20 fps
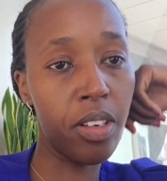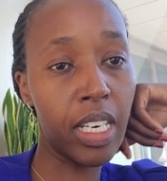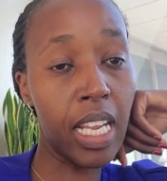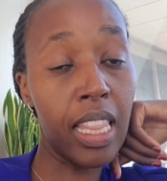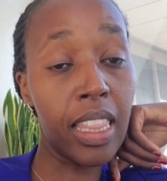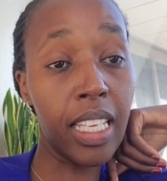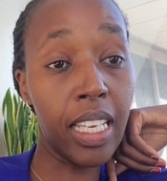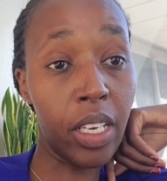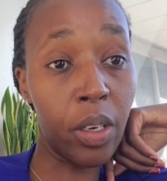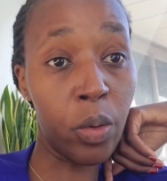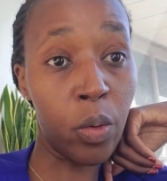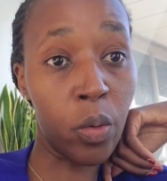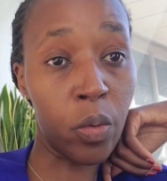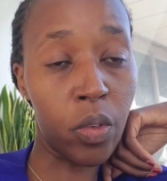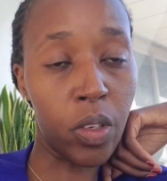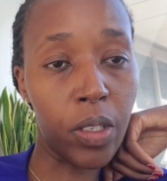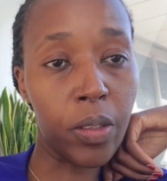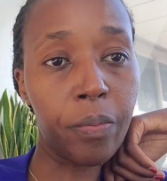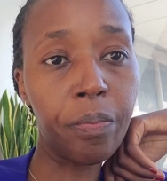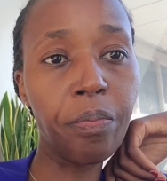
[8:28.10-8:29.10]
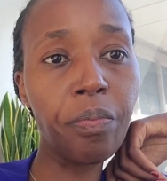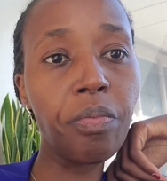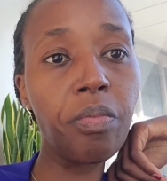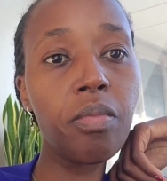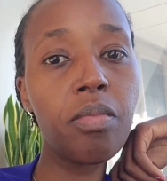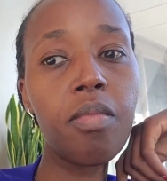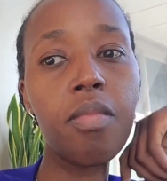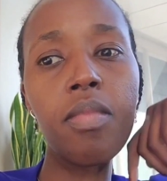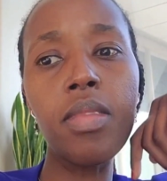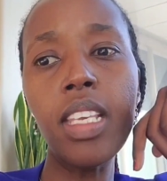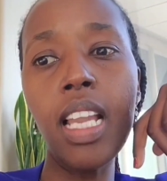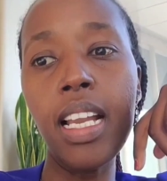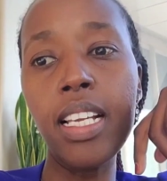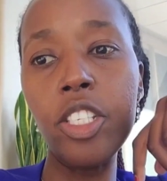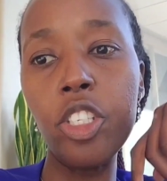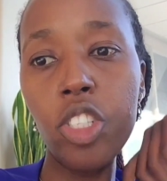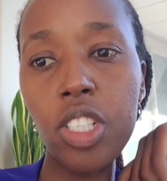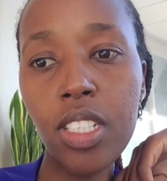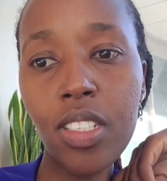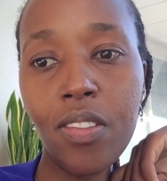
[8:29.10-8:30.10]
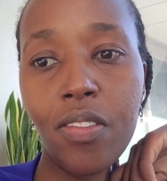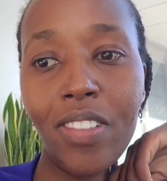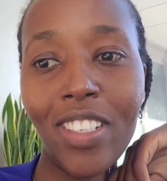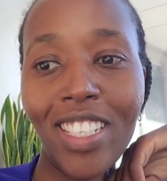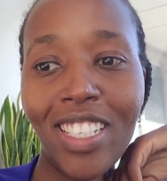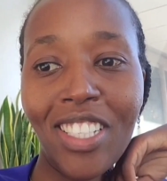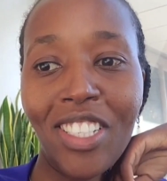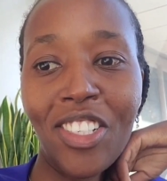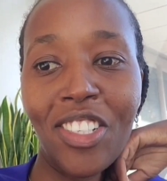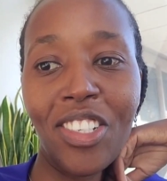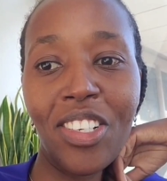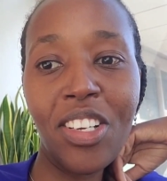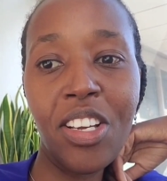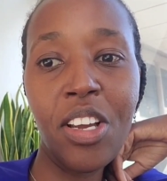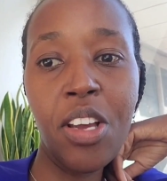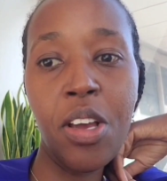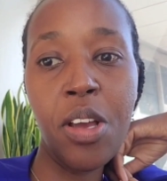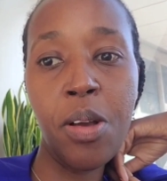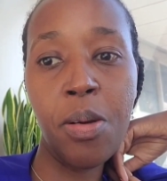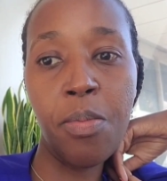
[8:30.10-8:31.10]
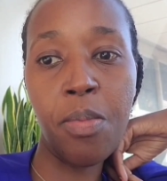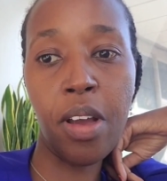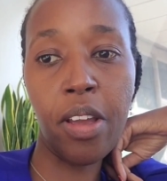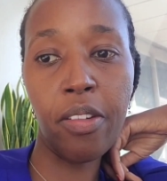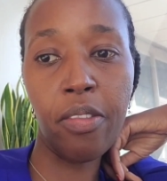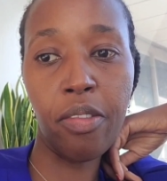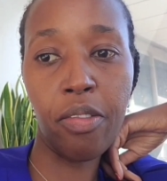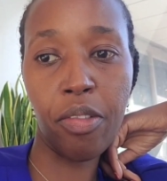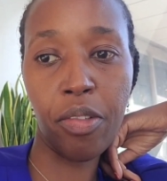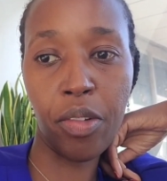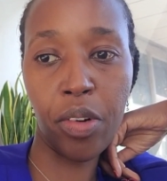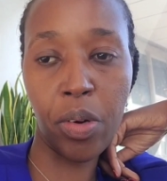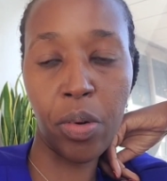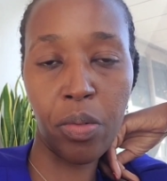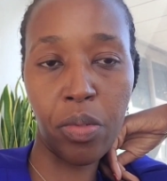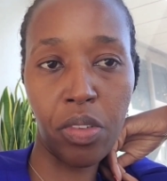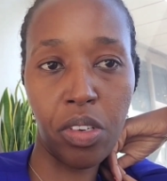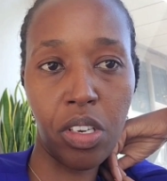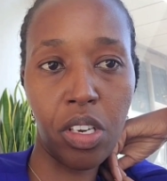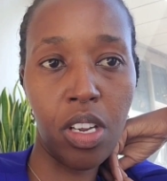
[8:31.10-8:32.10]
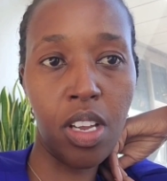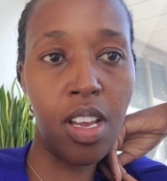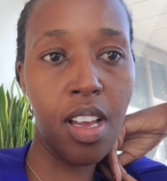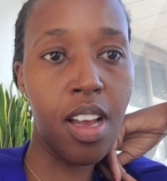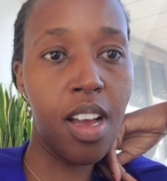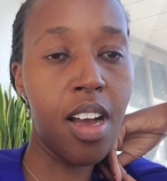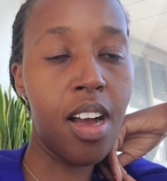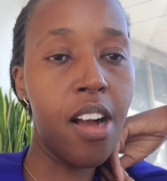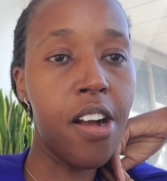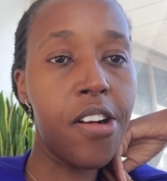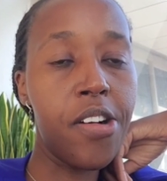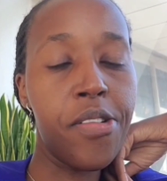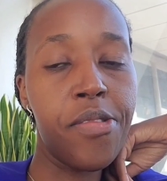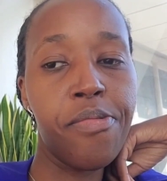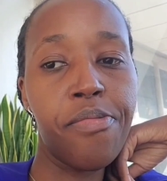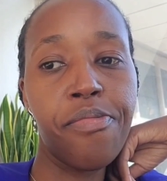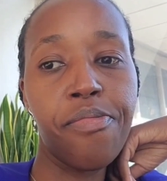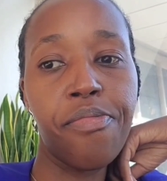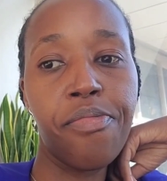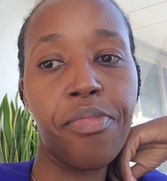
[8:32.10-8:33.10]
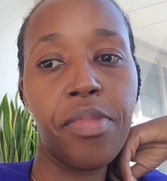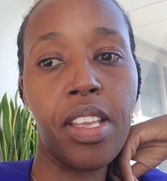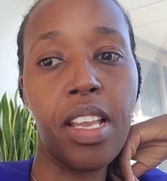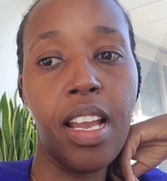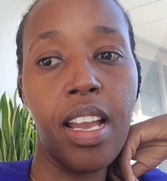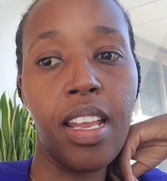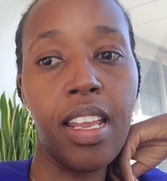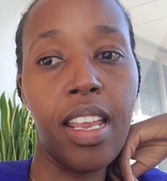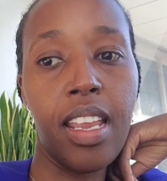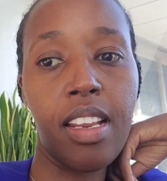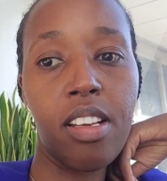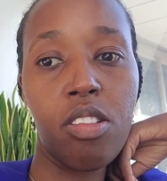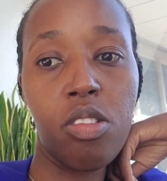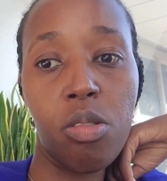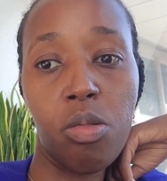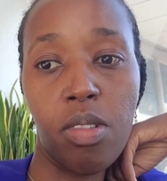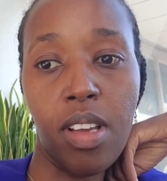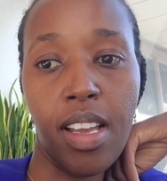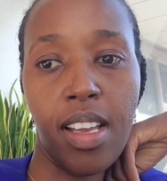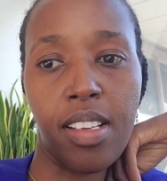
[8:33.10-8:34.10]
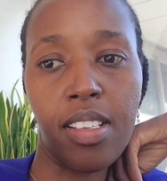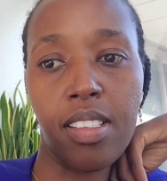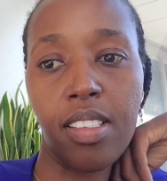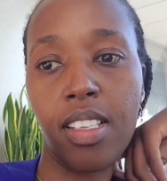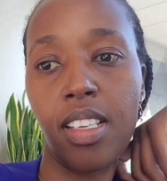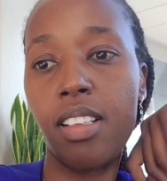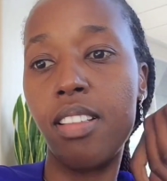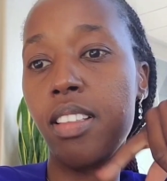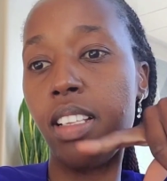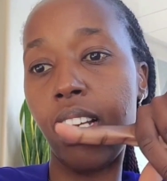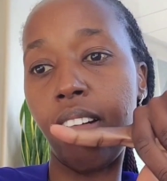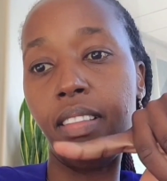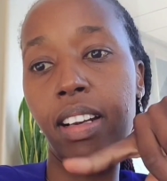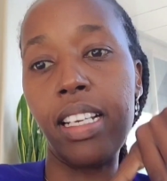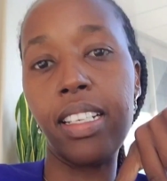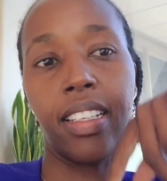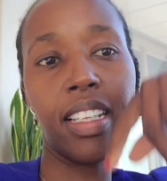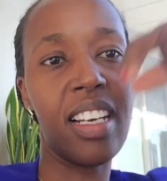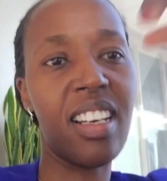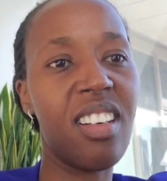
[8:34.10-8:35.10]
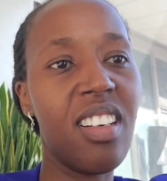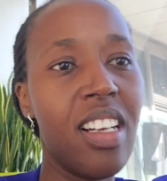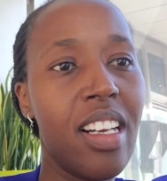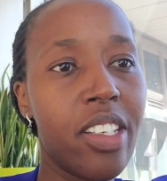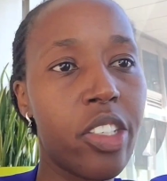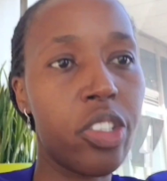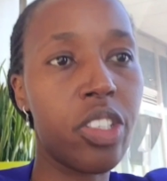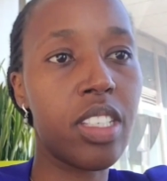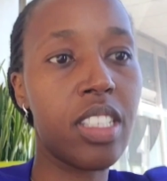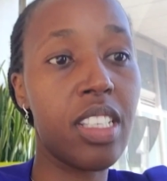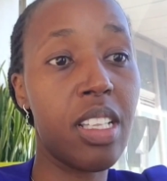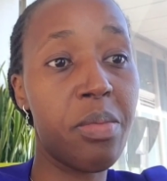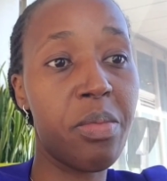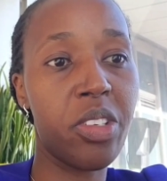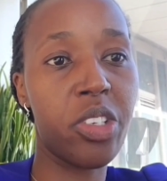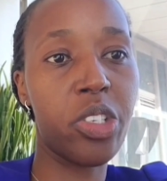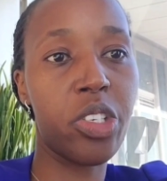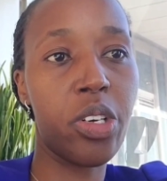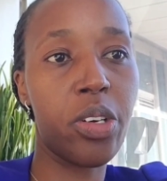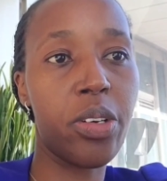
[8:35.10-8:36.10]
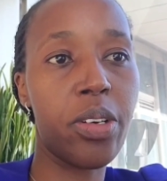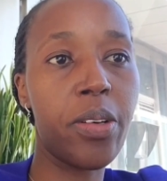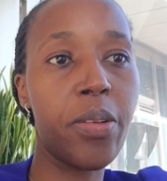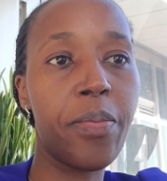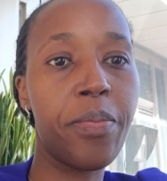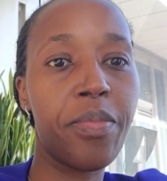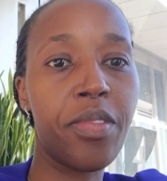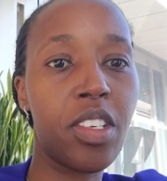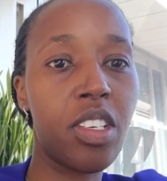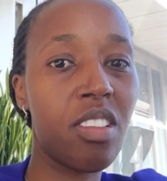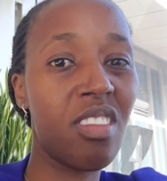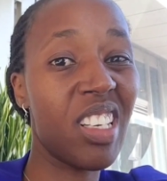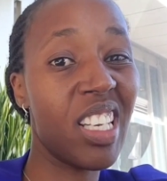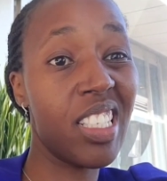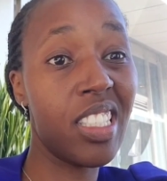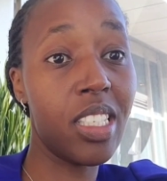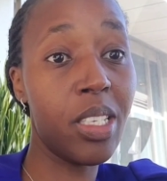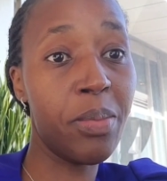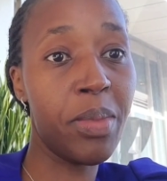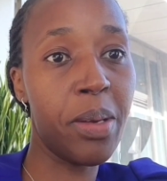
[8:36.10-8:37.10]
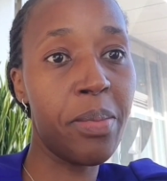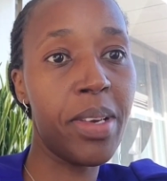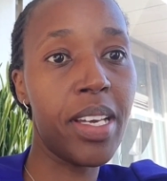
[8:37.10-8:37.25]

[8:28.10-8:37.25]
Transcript: on a layover. I just finished my fruit. I ate 2 eggs. They're right there. Actually, let me show you. You can see